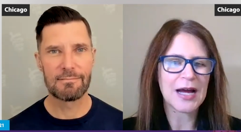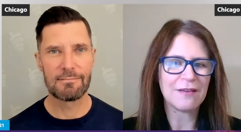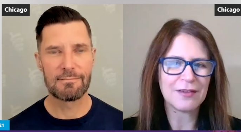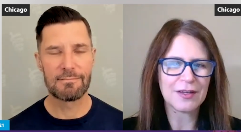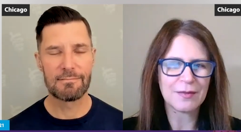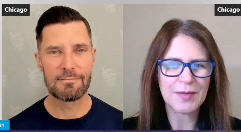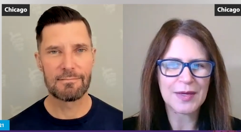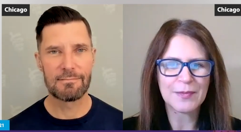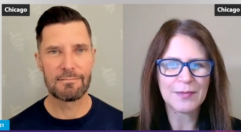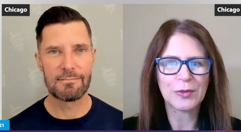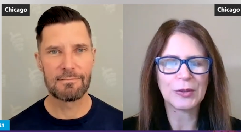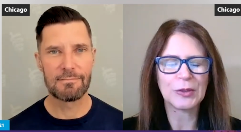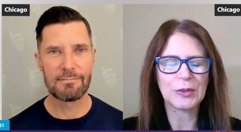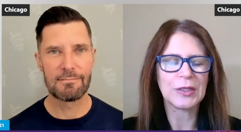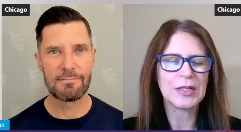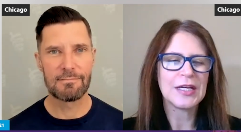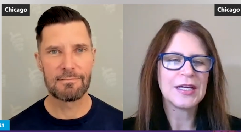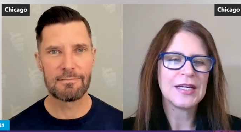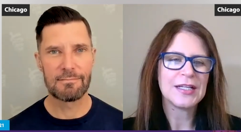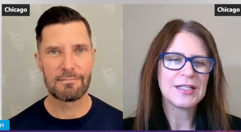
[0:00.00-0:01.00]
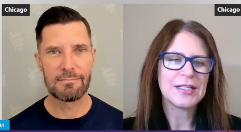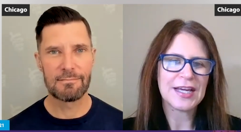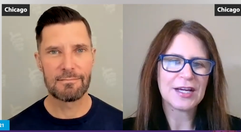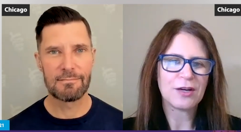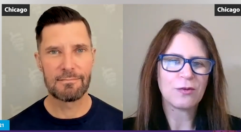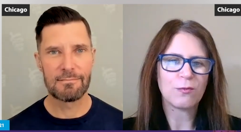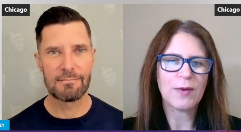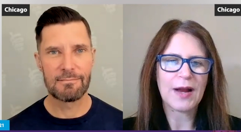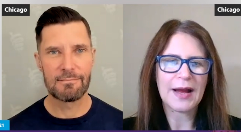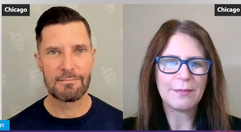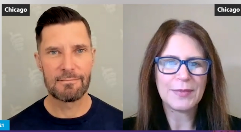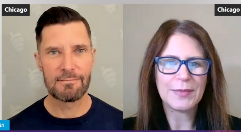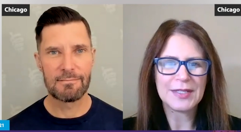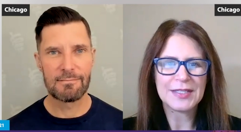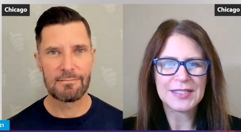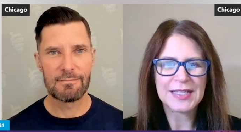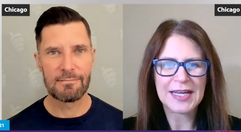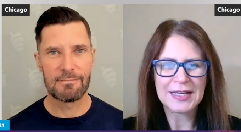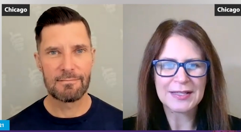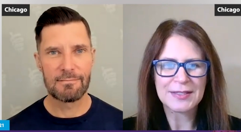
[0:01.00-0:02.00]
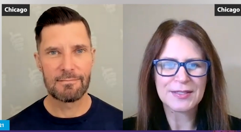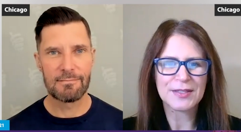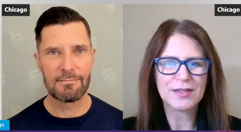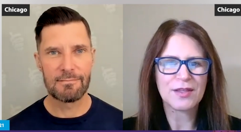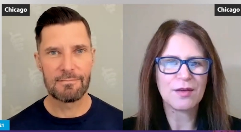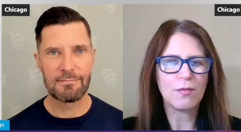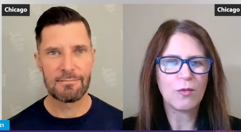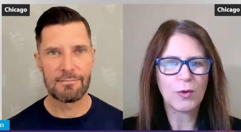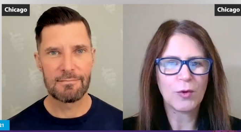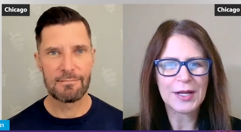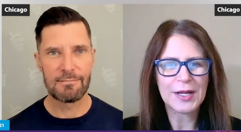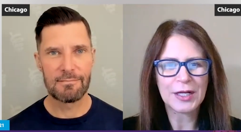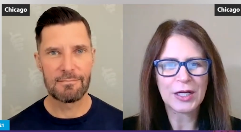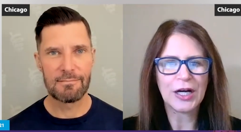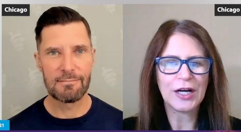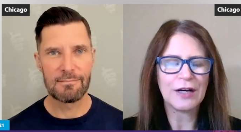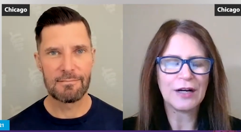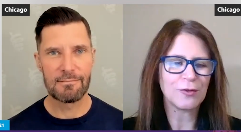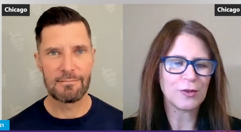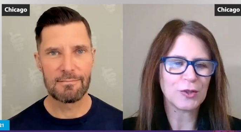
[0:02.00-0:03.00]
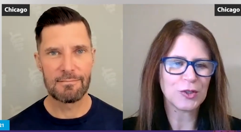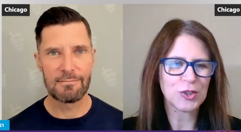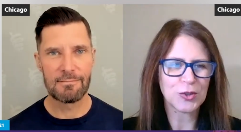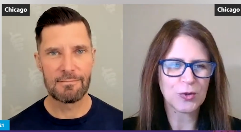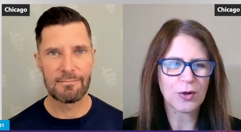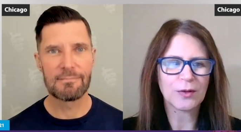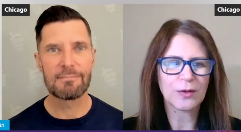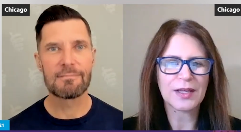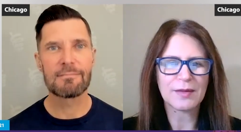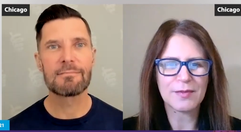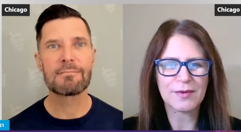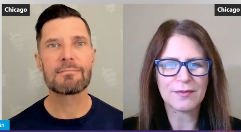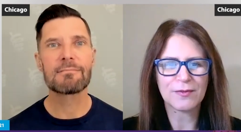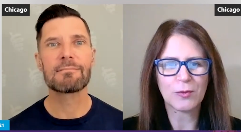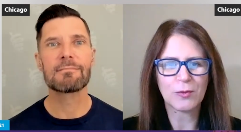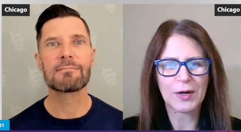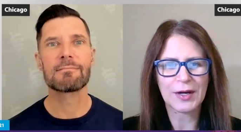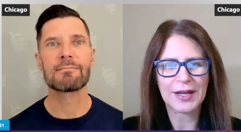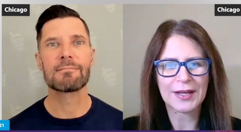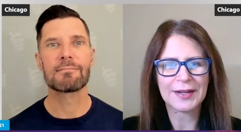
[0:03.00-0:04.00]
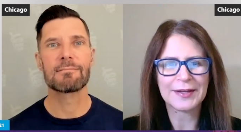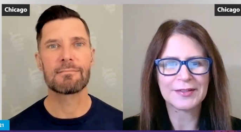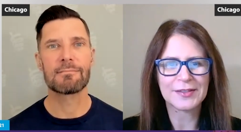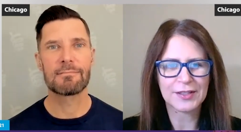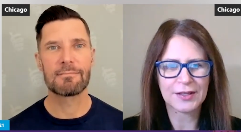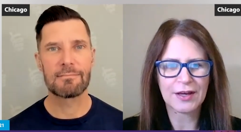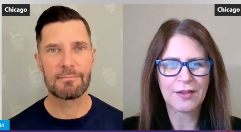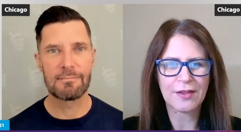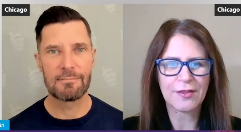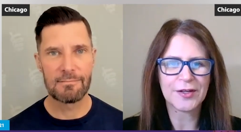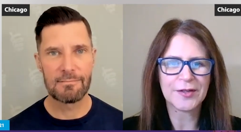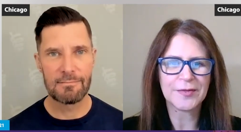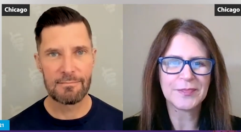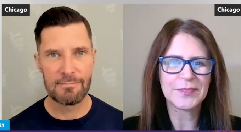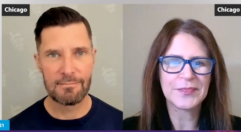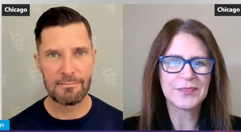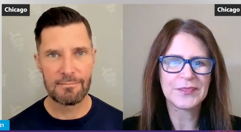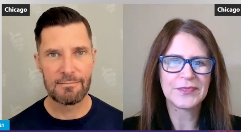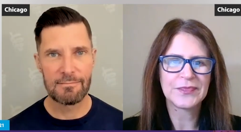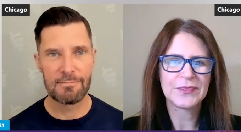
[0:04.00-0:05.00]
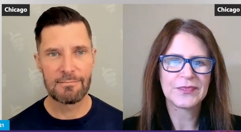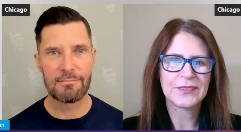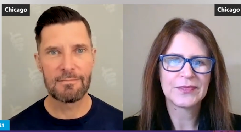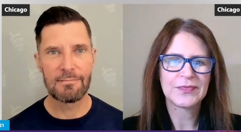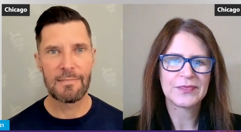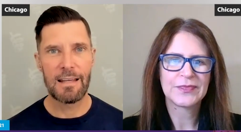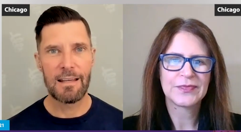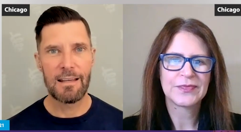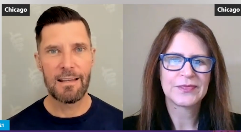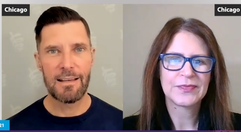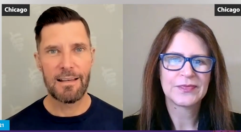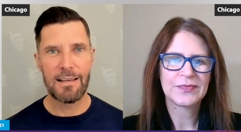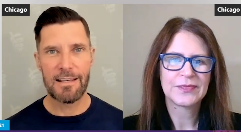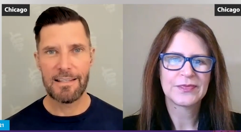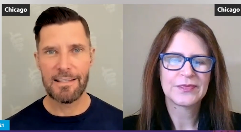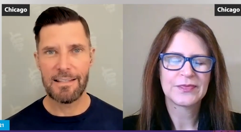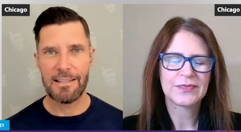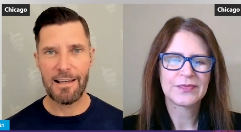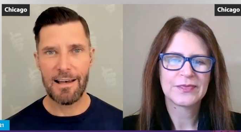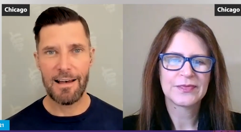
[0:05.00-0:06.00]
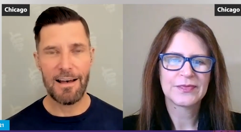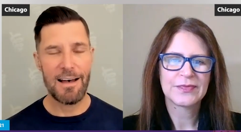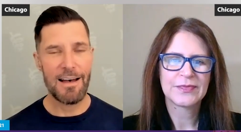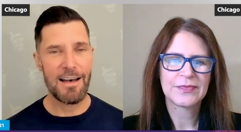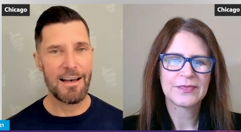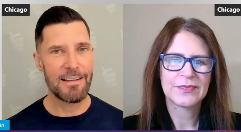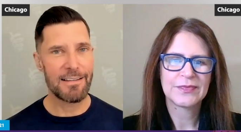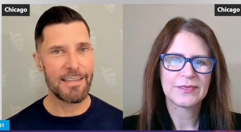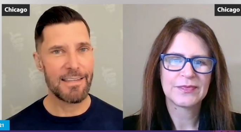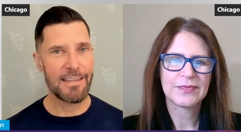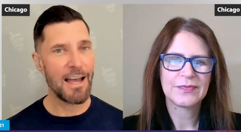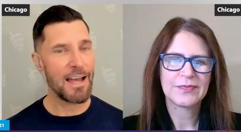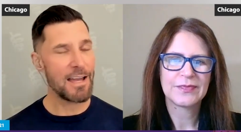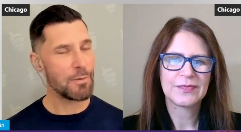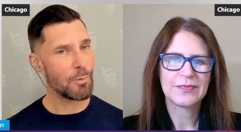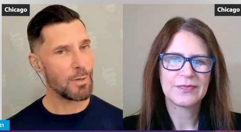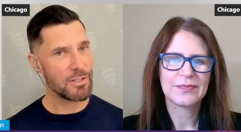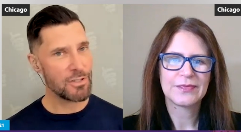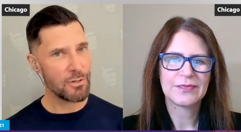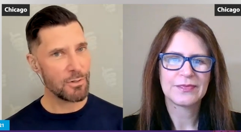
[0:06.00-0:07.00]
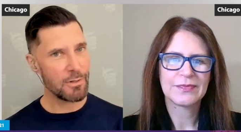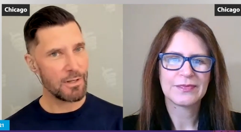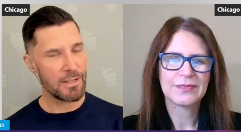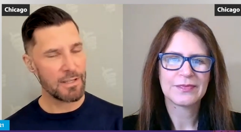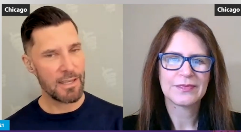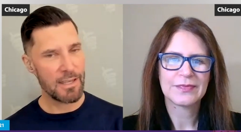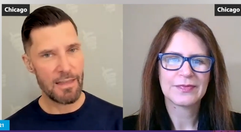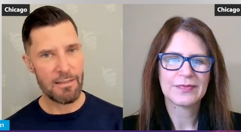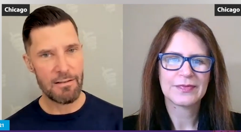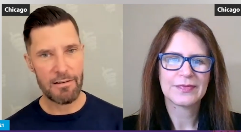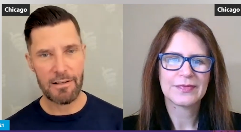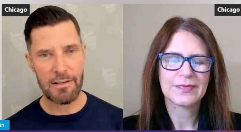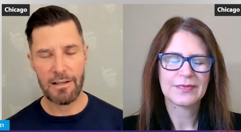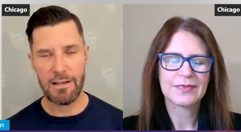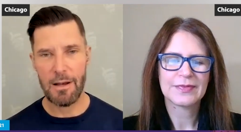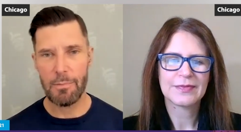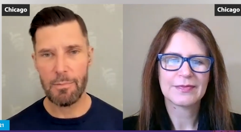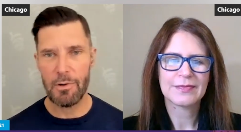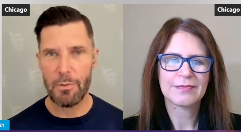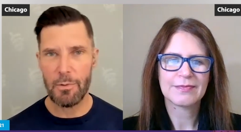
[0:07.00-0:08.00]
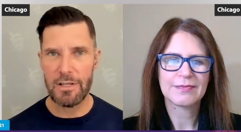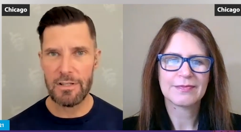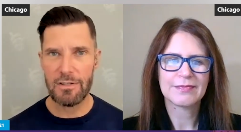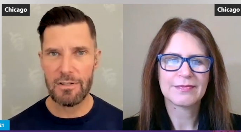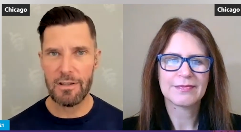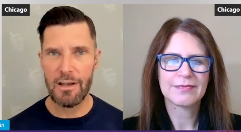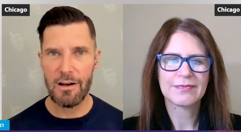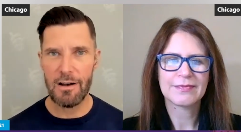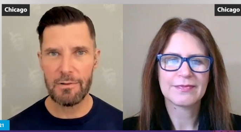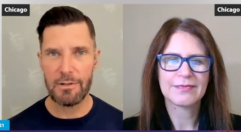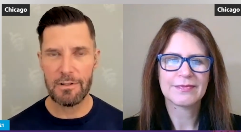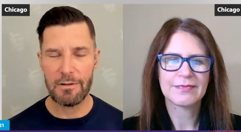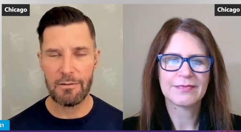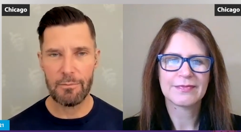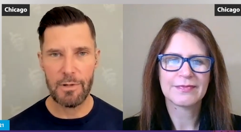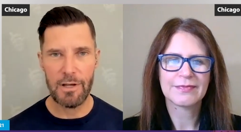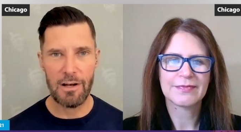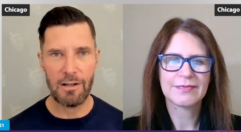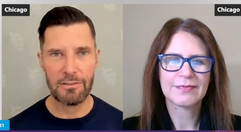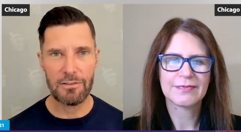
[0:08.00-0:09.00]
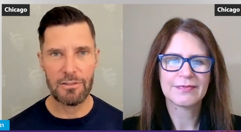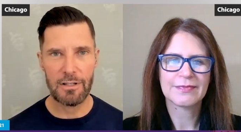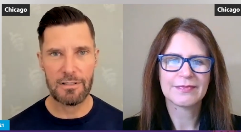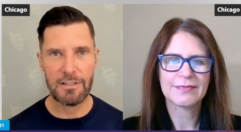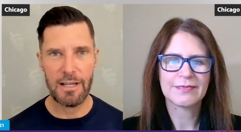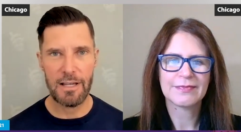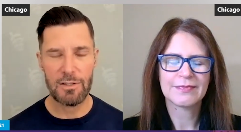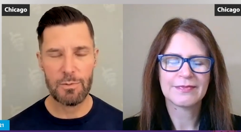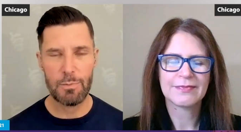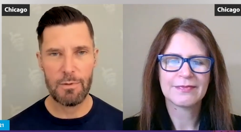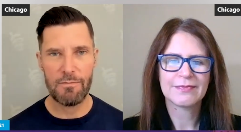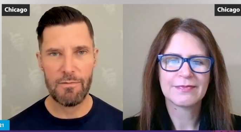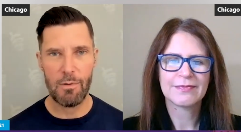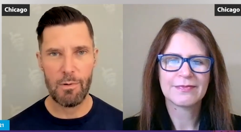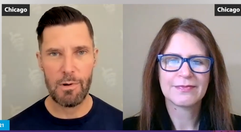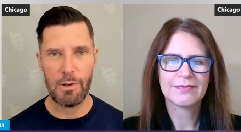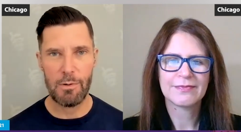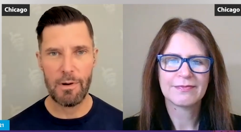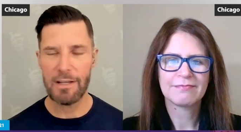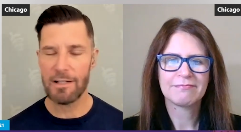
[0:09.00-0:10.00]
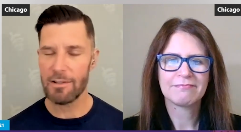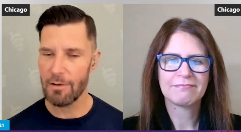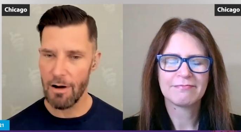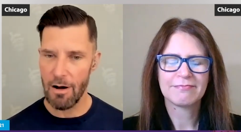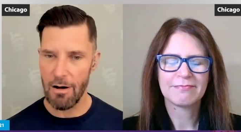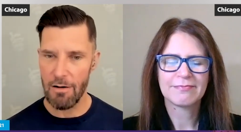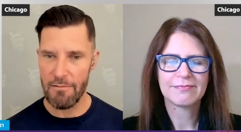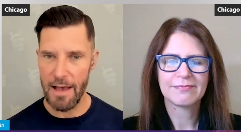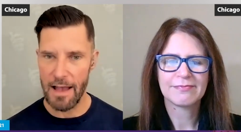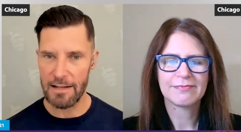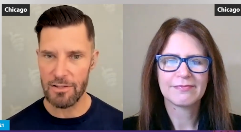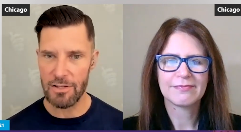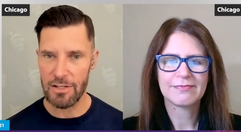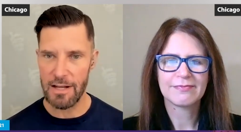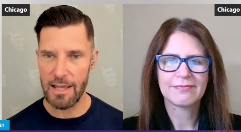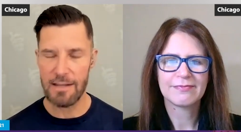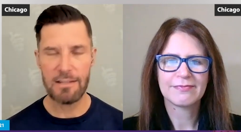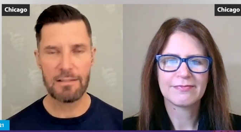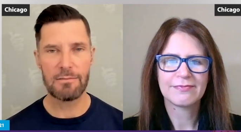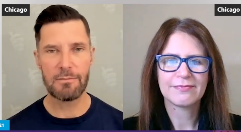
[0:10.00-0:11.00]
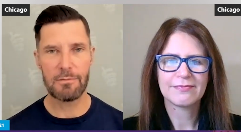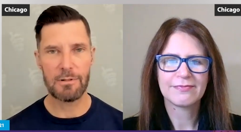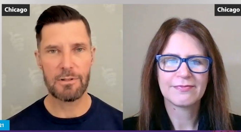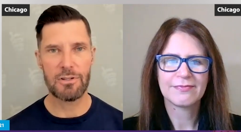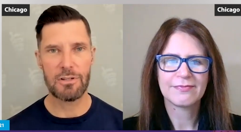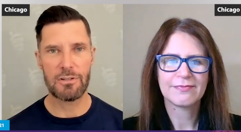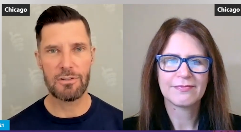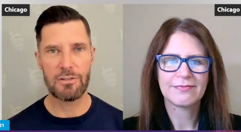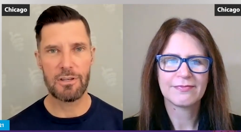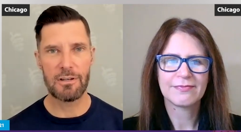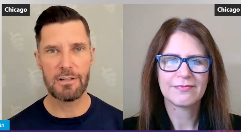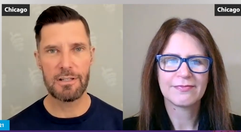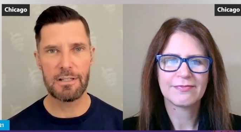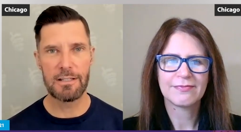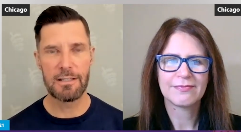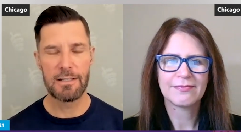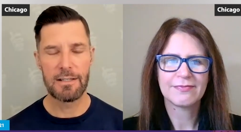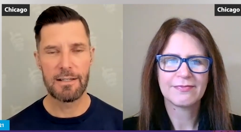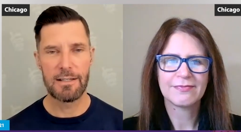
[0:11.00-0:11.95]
Speaker 1: having people take rapid tests the morning of or shortly before getting together
Speaker 2: uh, yeah, I went to a gathering a couple of weeks ago, and we all took tests before we went. We're all vaccinated, which is good.